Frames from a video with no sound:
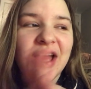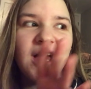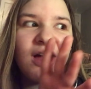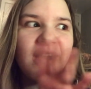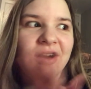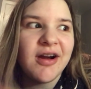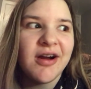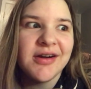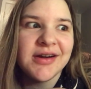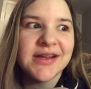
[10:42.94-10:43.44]

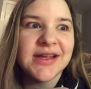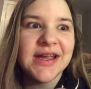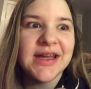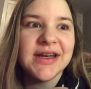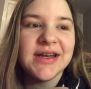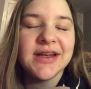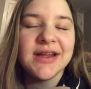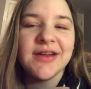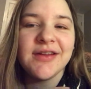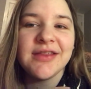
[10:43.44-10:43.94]

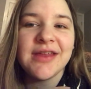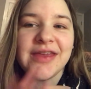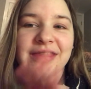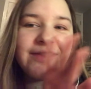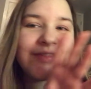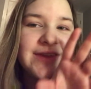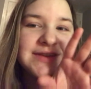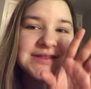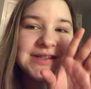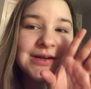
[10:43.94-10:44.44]
cardigan. I
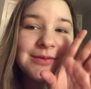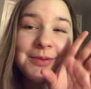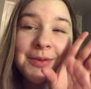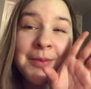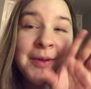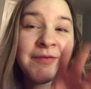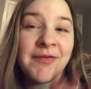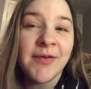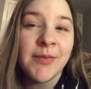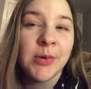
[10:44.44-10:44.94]
think that's going to be
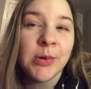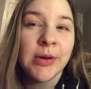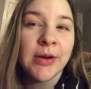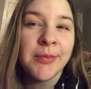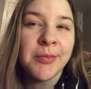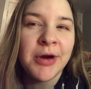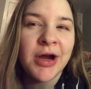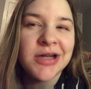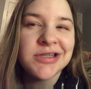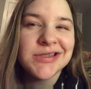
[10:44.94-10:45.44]
my February
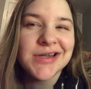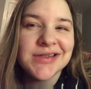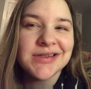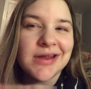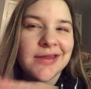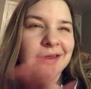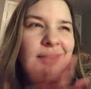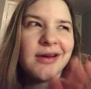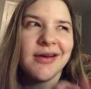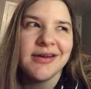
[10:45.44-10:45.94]
project. I
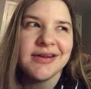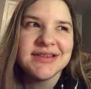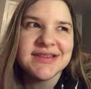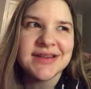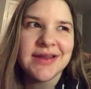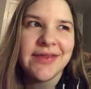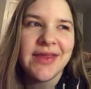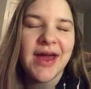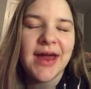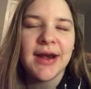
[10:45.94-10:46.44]
think I already
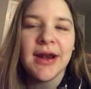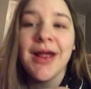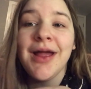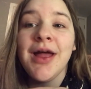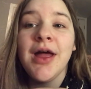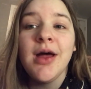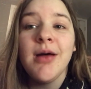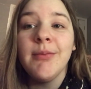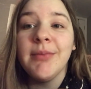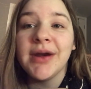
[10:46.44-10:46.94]
said that,
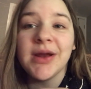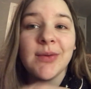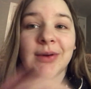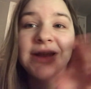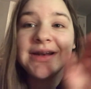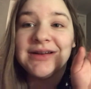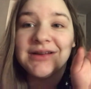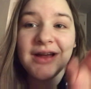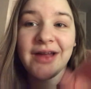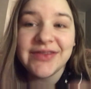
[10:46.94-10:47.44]
but I
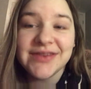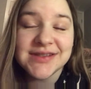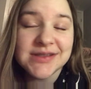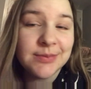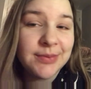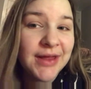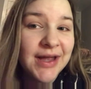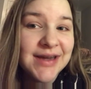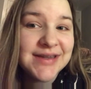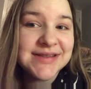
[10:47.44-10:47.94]
went and got the
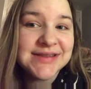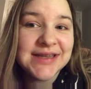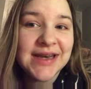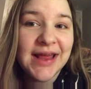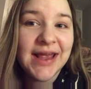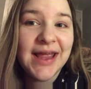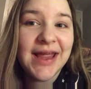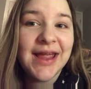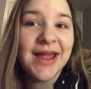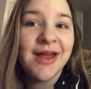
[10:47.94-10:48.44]
supplies
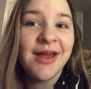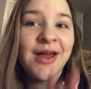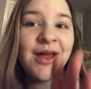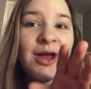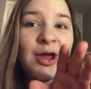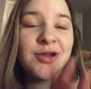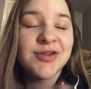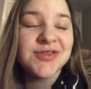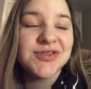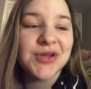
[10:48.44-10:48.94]
today,
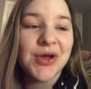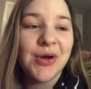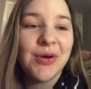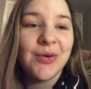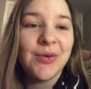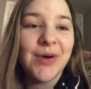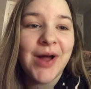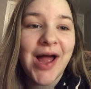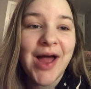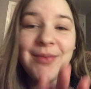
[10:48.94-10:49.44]

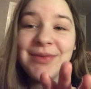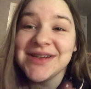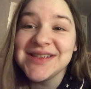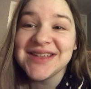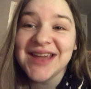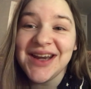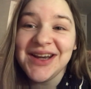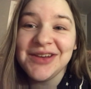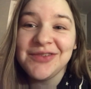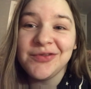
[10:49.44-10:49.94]
so I'm
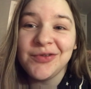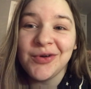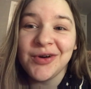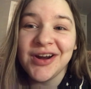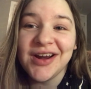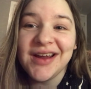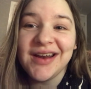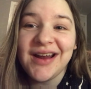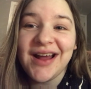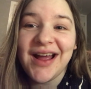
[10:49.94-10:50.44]
excited for
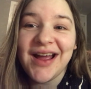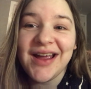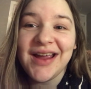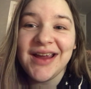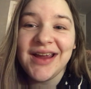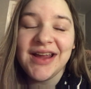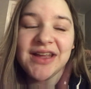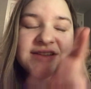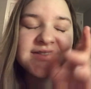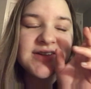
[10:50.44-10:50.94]
it.
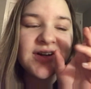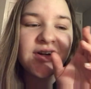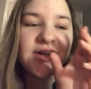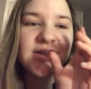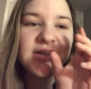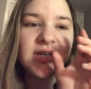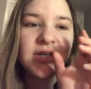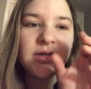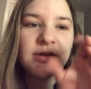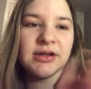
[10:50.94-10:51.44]
I
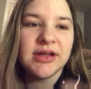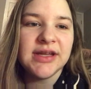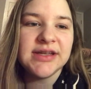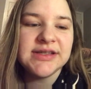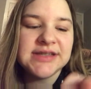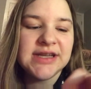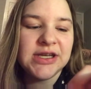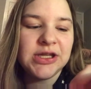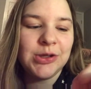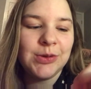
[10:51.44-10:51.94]
started
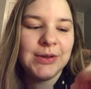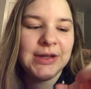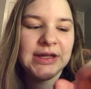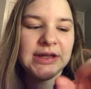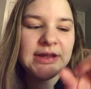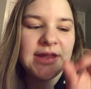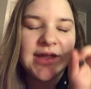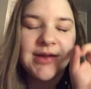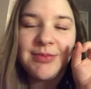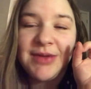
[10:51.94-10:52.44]
continuing
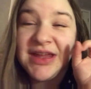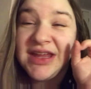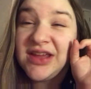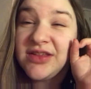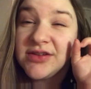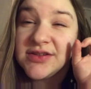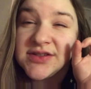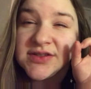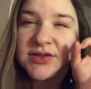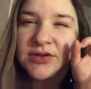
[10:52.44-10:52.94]
like making
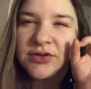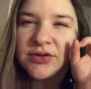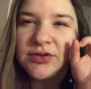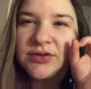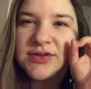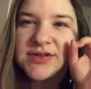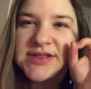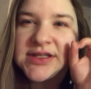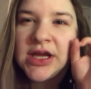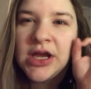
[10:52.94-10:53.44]
the
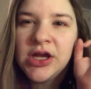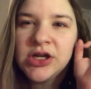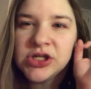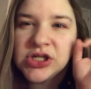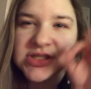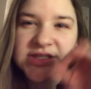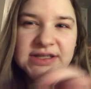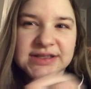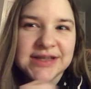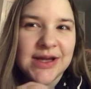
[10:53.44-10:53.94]
circles
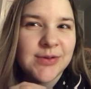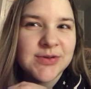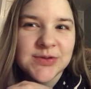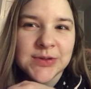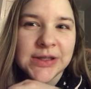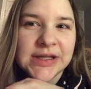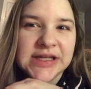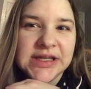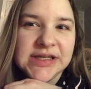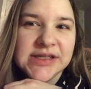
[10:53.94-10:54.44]
just because that was
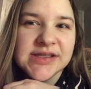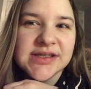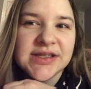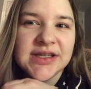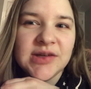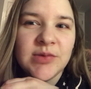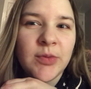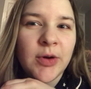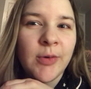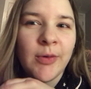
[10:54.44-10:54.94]
really easy,
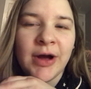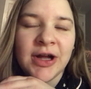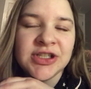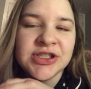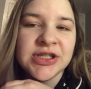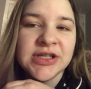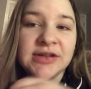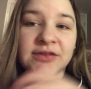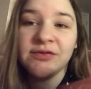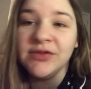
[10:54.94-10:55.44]
and we were
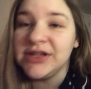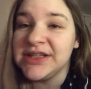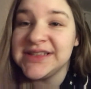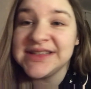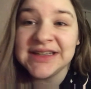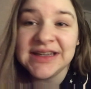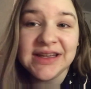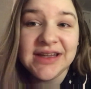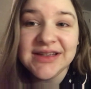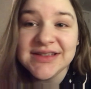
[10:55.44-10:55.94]
watching Freaks
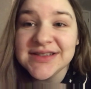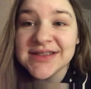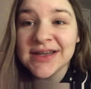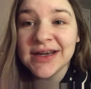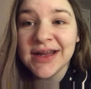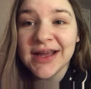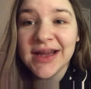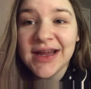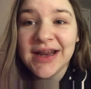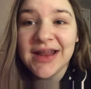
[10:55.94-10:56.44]
and Geeks
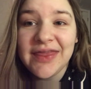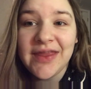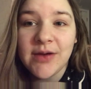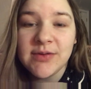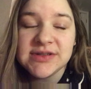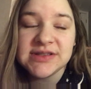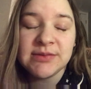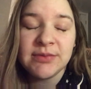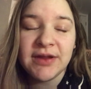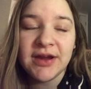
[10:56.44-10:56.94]
tonight and that
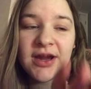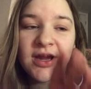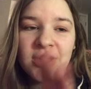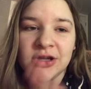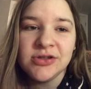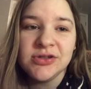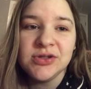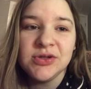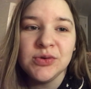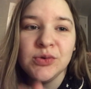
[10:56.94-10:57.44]
was something I
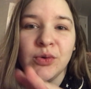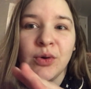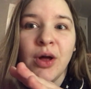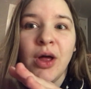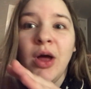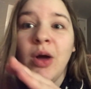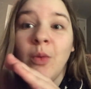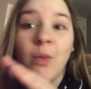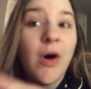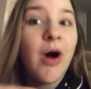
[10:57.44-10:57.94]
could do
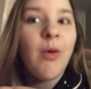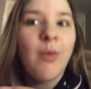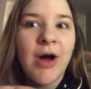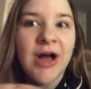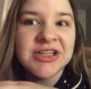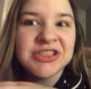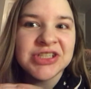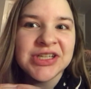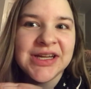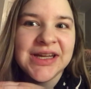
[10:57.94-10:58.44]
while
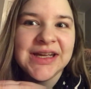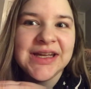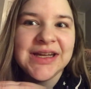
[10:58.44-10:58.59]
watching it.